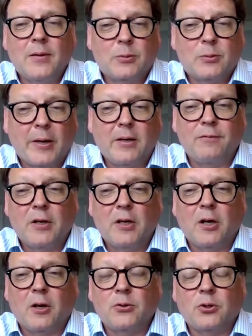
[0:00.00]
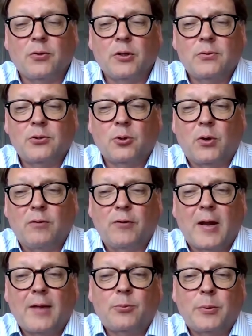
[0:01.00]
there's plenty of videos on the
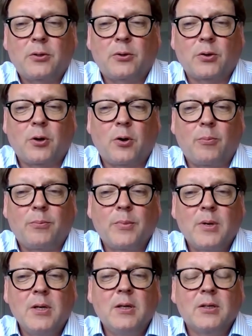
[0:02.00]
talkingphilanthropy.com